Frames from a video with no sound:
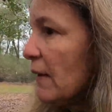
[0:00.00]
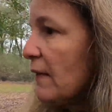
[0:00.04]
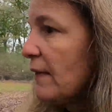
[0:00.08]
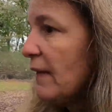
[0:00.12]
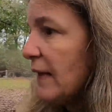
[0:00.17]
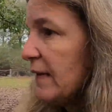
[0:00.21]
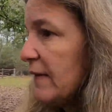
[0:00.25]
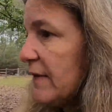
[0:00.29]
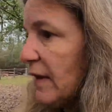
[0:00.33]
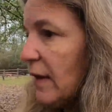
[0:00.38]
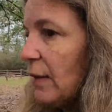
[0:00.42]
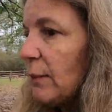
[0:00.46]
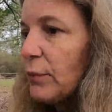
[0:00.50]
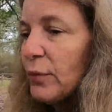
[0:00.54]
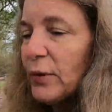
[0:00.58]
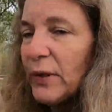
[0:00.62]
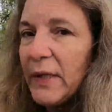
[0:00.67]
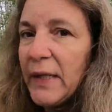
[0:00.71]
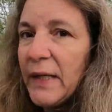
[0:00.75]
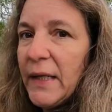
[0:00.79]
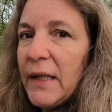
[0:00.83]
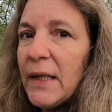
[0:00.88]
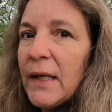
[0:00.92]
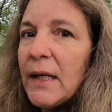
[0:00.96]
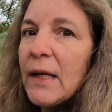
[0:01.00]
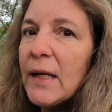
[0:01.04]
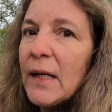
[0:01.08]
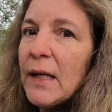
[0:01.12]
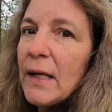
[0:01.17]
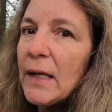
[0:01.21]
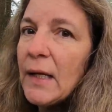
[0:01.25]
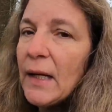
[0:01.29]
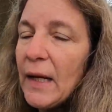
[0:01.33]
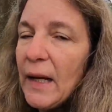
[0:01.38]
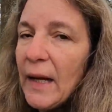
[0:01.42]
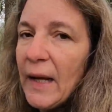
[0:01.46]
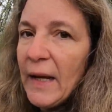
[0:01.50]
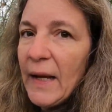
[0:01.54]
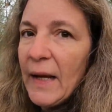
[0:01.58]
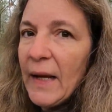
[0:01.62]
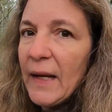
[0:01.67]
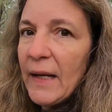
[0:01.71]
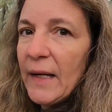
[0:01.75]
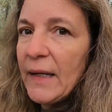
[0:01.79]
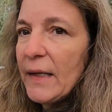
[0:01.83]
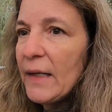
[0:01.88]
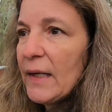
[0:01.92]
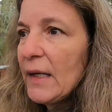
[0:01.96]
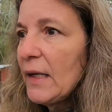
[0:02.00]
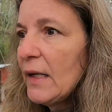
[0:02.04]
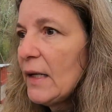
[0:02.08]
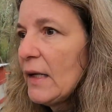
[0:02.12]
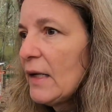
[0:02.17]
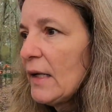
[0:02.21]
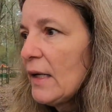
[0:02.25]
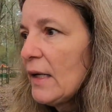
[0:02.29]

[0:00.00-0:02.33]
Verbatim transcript: they did breed and